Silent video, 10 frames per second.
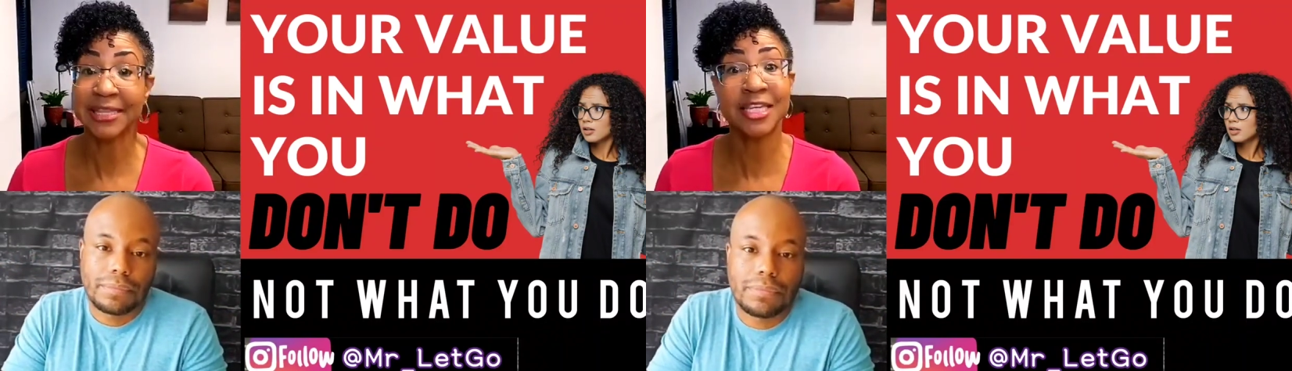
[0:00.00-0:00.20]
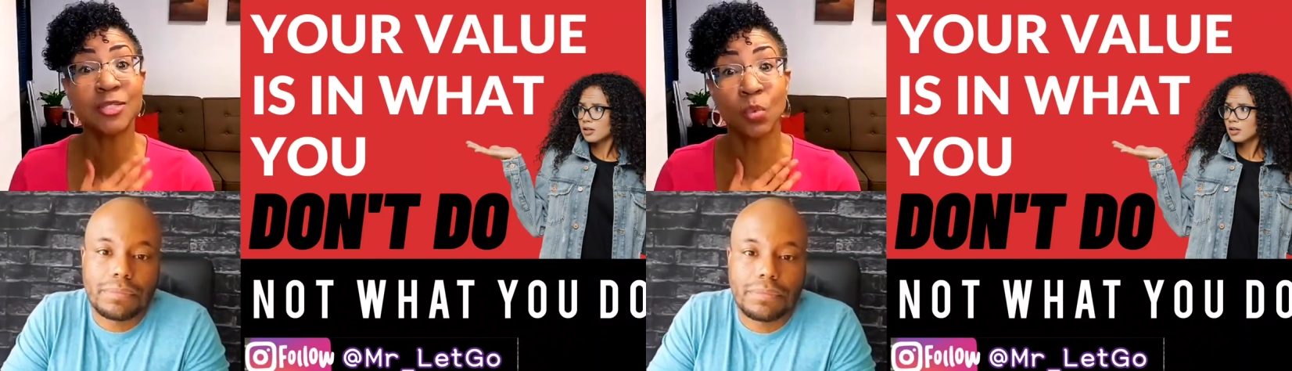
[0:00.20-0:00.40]

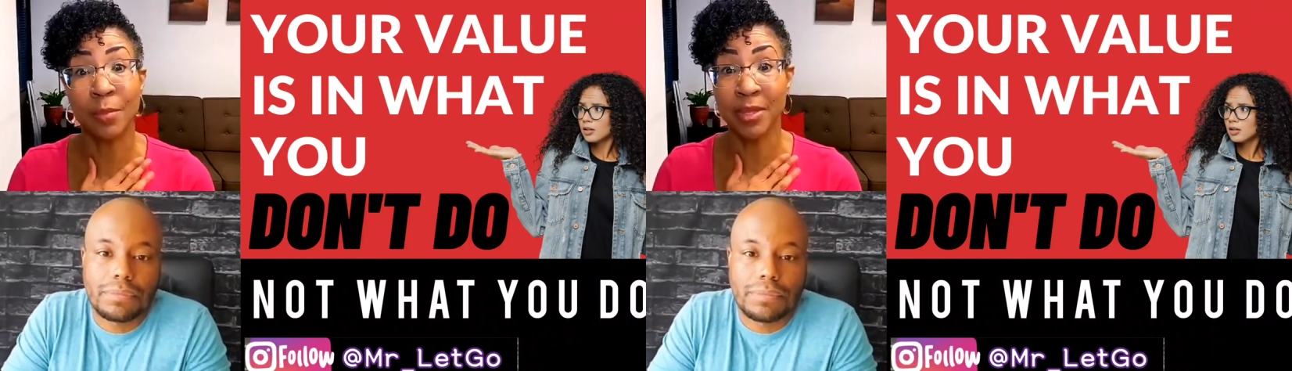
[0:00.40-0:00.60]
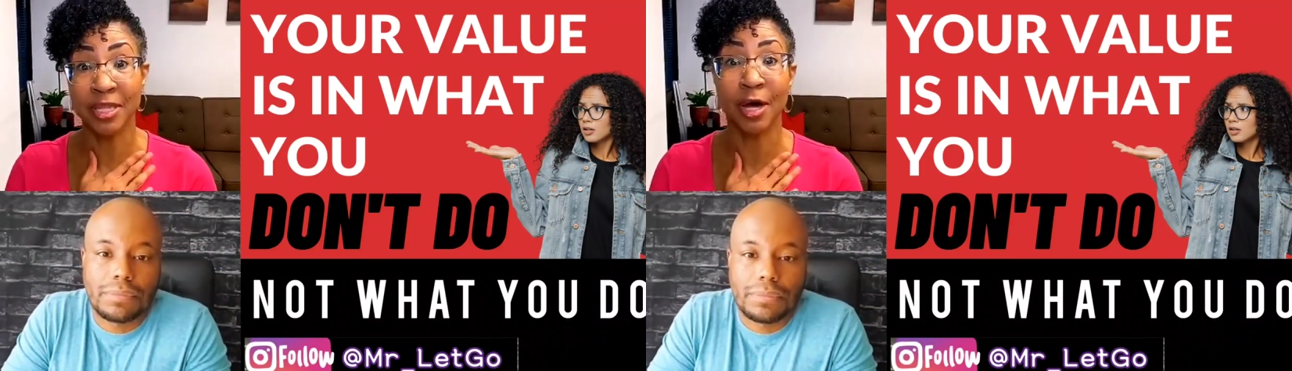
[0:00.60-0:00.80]
Speaker 1: this
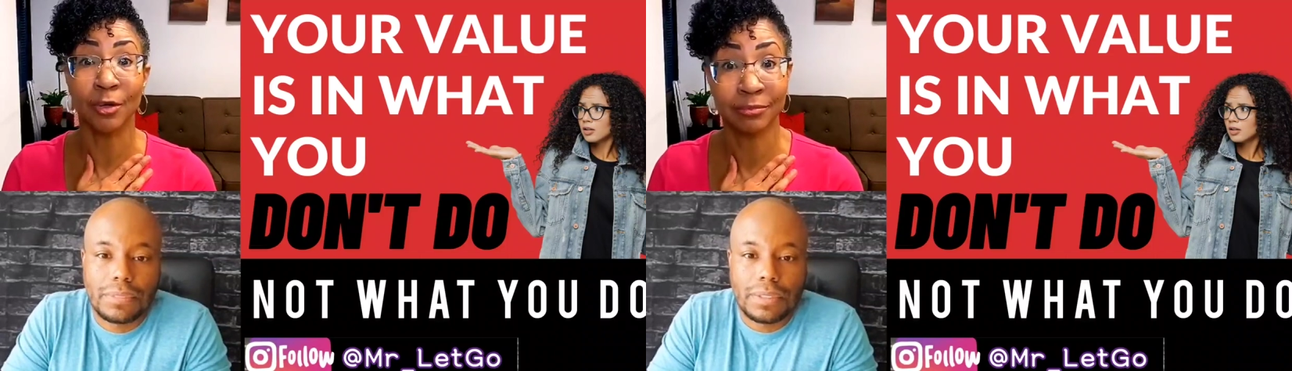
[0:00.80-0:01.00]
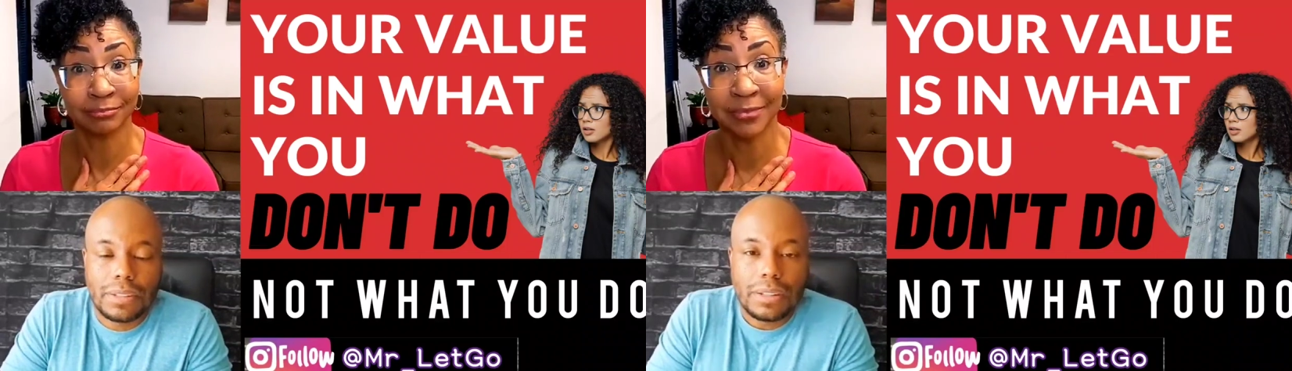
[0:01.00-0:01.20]
woman
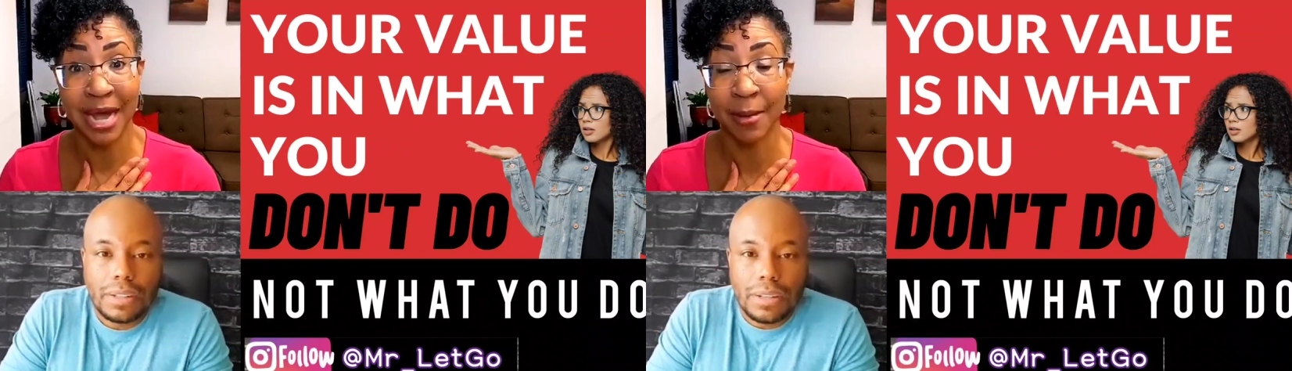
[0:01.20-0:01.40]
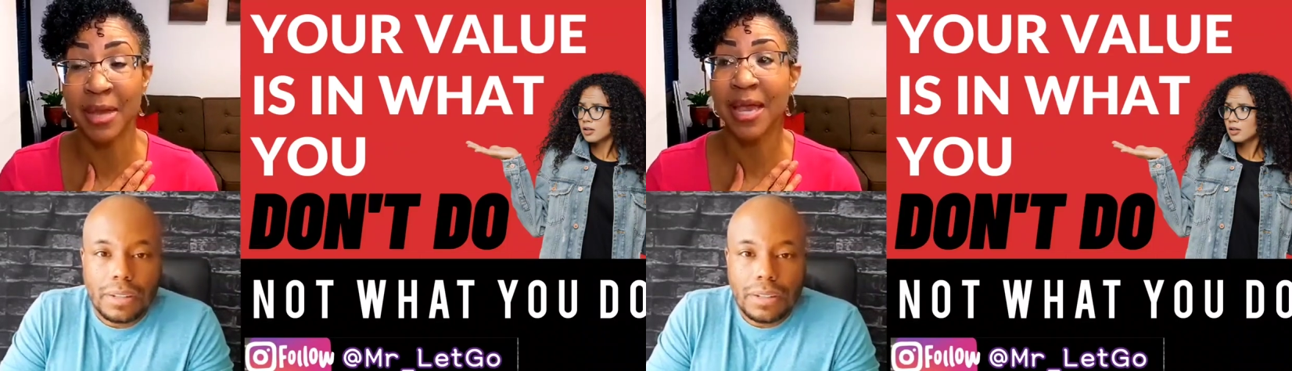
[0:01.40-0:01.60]
though.
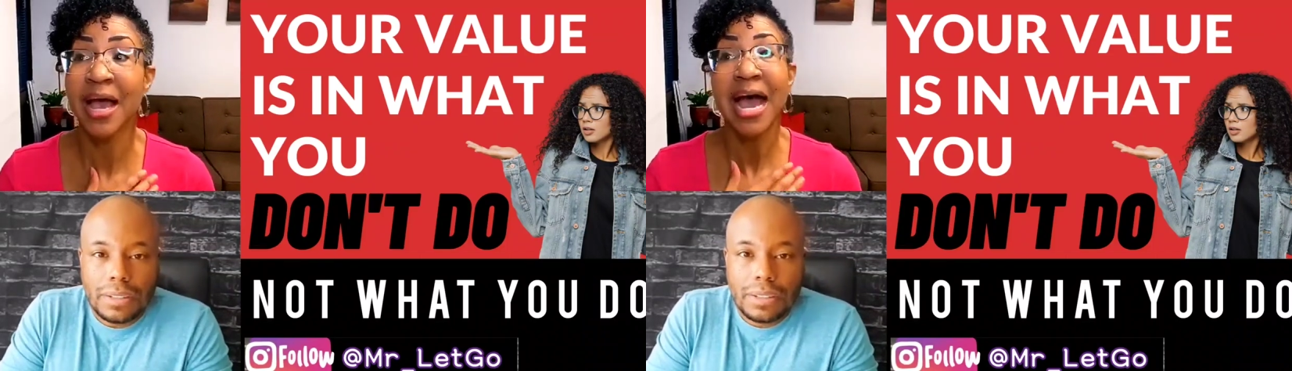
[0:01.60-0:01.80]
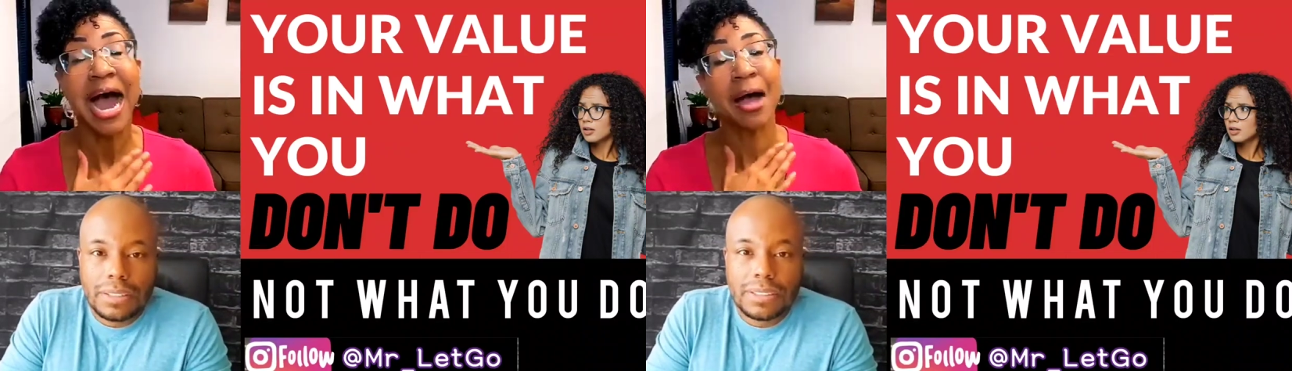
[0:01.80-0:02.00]
I mean,
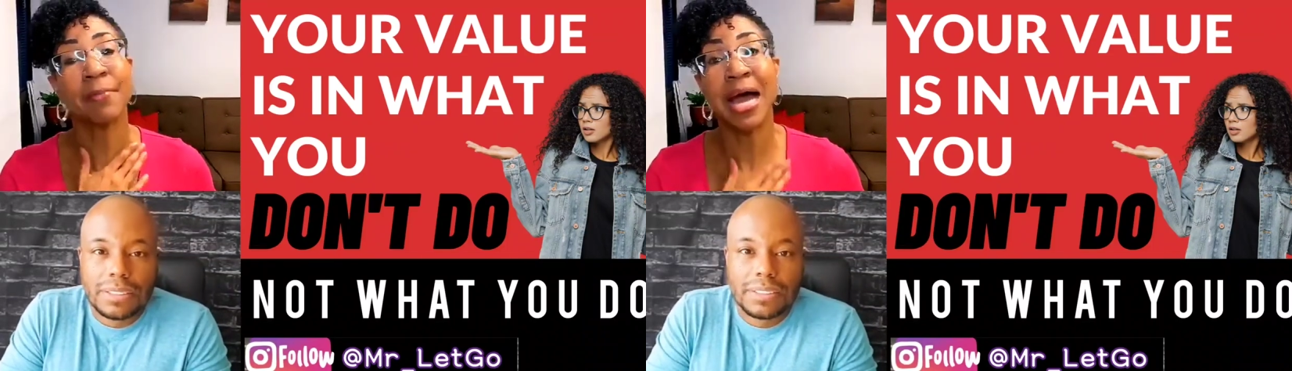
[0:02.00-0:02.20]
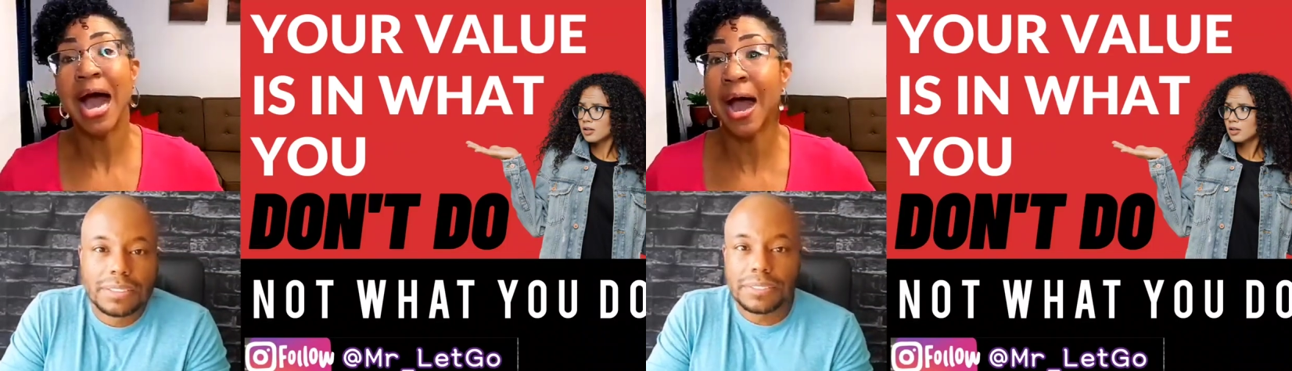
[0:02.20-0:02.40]
i
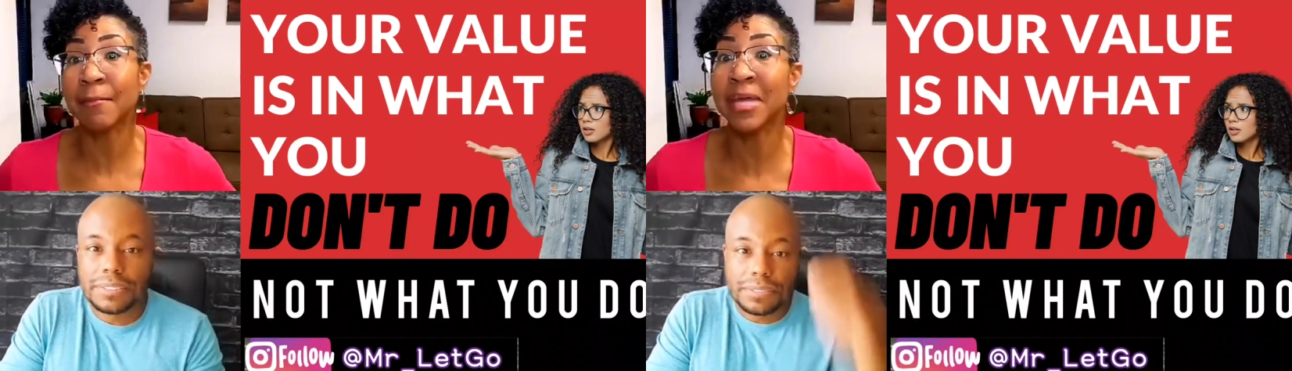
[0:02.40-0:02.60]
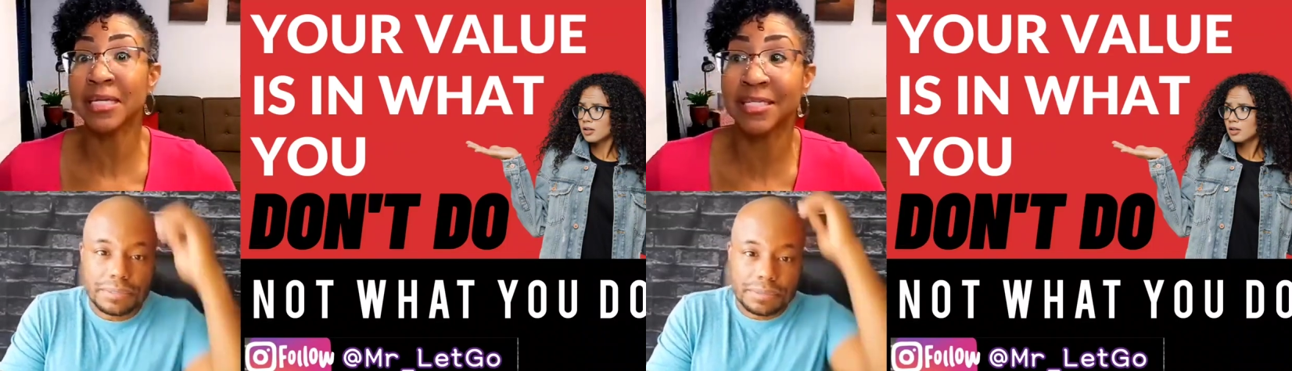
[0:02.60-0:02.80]
I
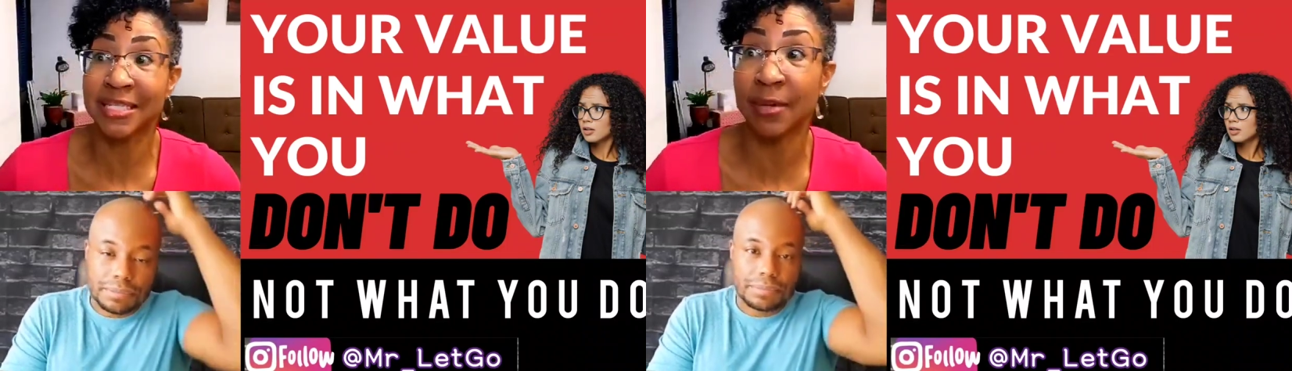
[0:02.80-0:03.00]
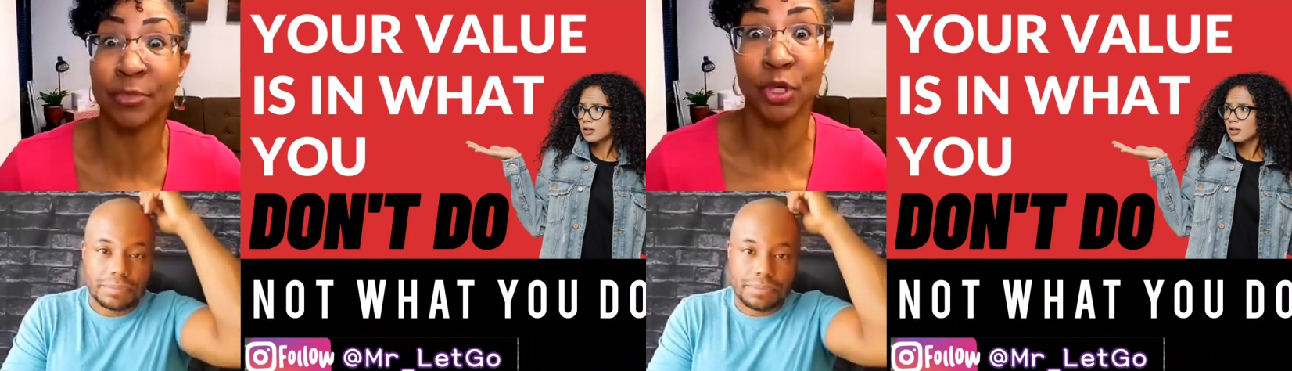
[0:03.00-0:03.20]
miss
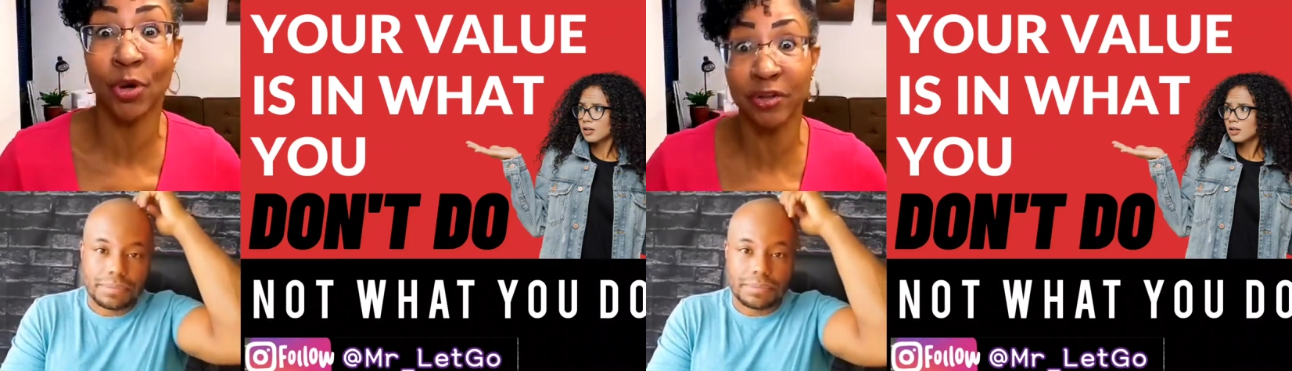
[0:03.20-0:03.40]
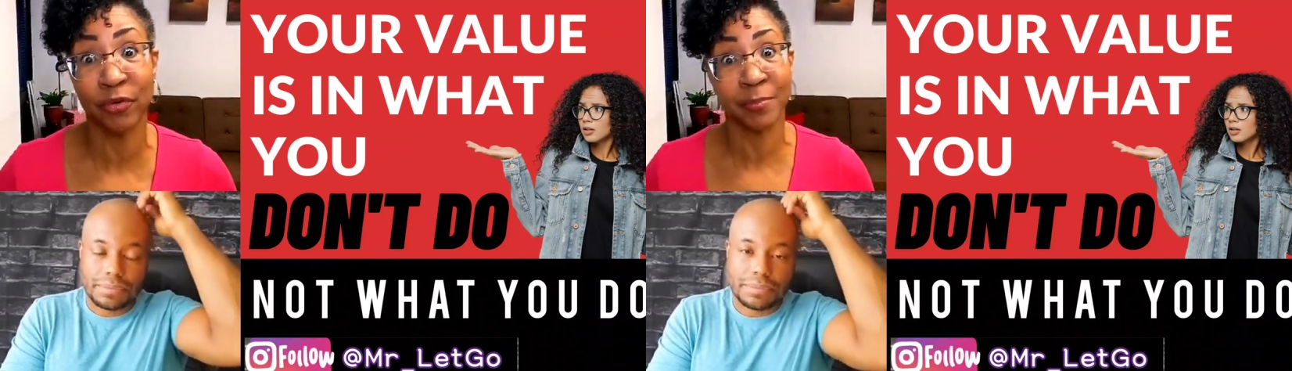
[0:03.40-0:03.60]
them
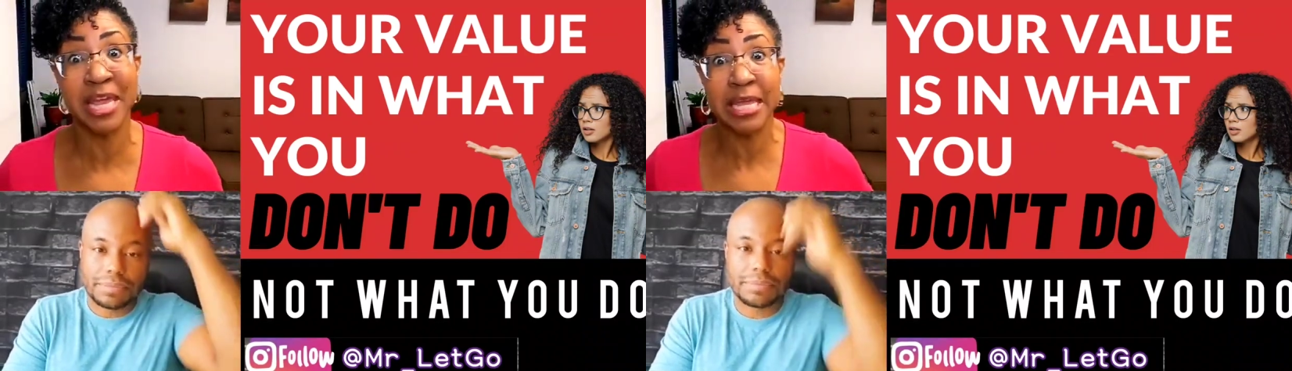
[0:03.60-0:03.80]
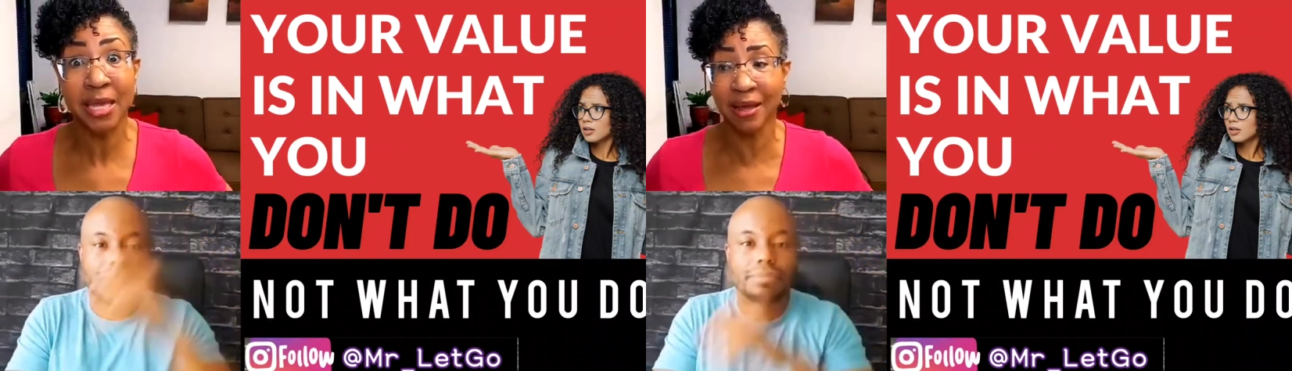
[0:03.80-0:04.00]
doing for me.